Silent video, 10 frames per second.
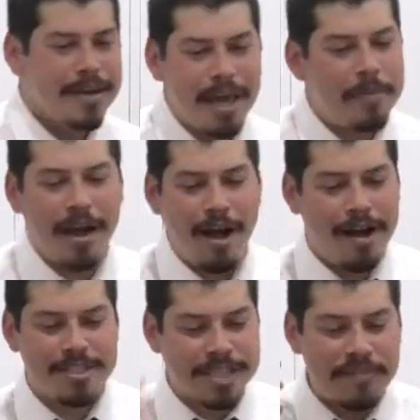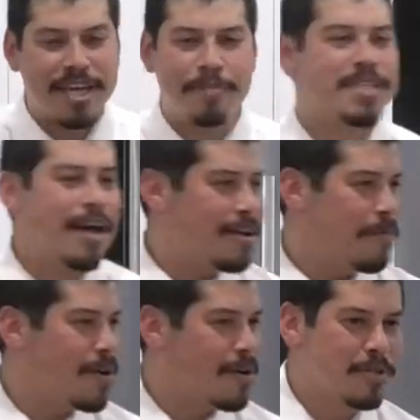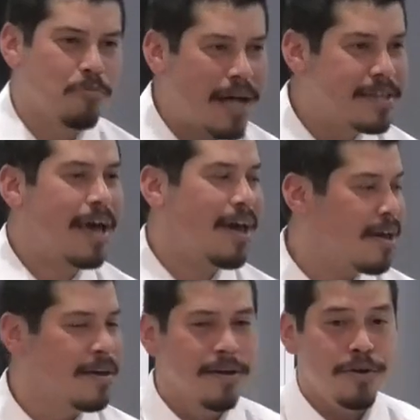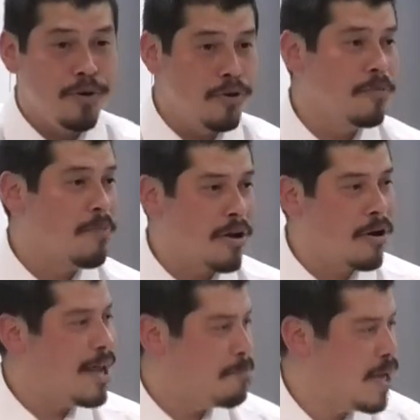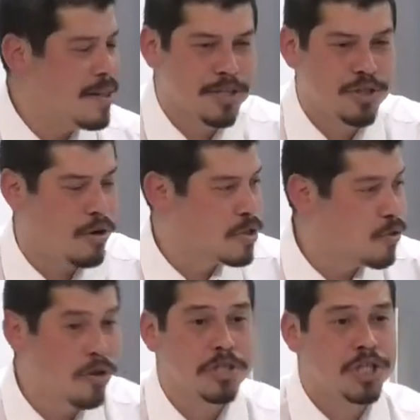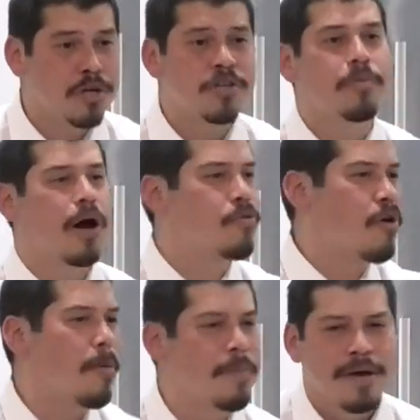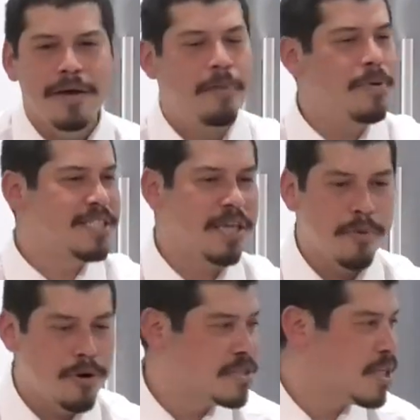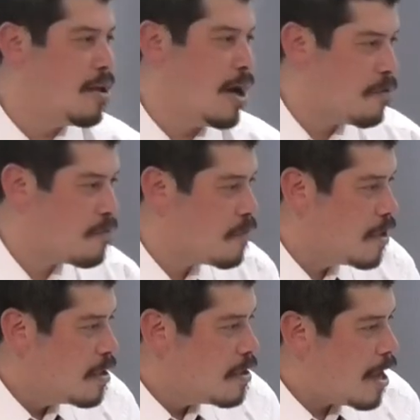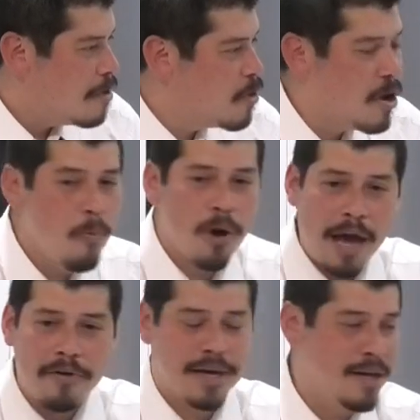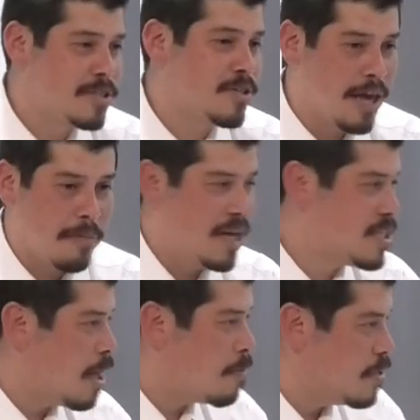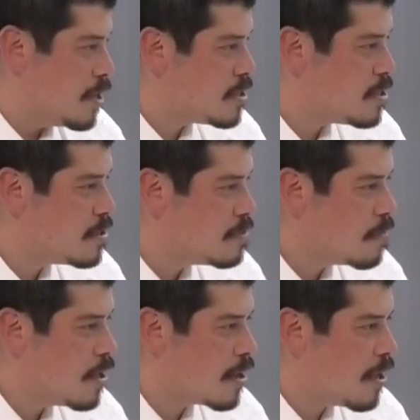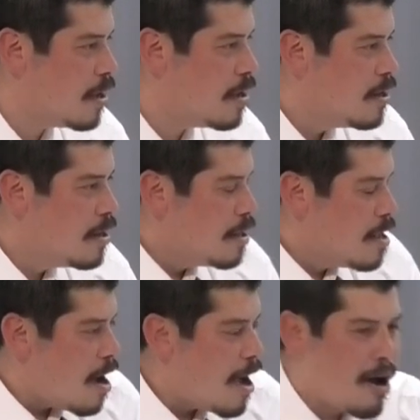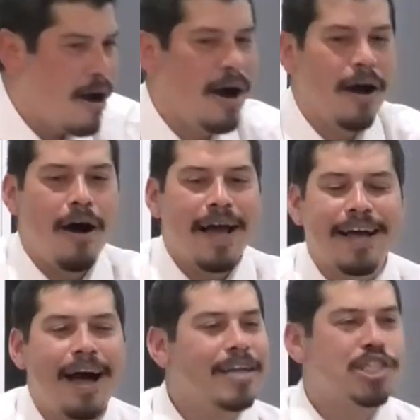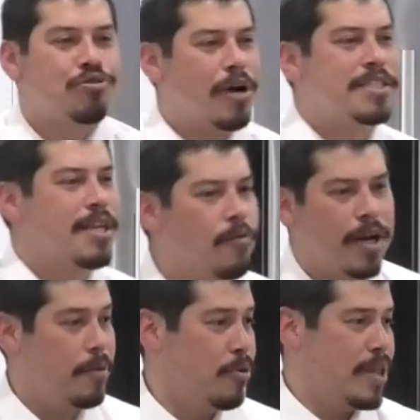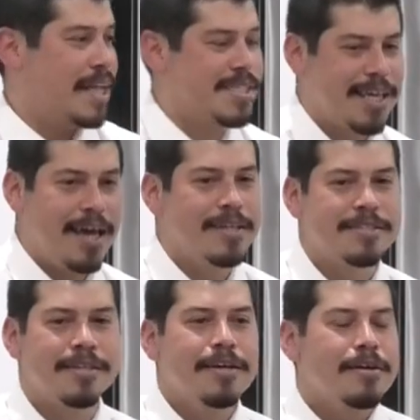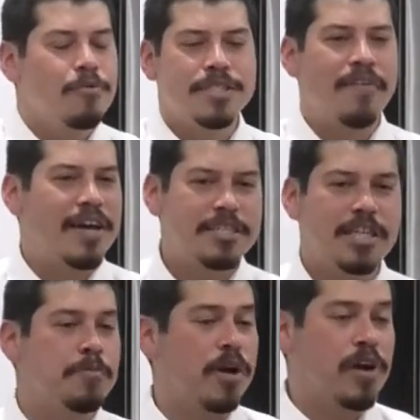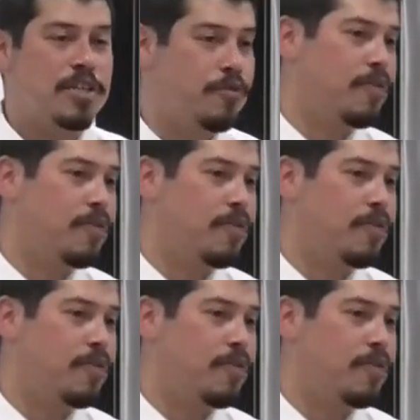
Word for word: Yeah, but I just have to keep saying it because one day you might not be in this church or your children might grow up and be somewhere else in life. And we don't want our kids to get mixed up on this, okay? I, I, can't trust anyone anymore that says, well, salvation is just by grace through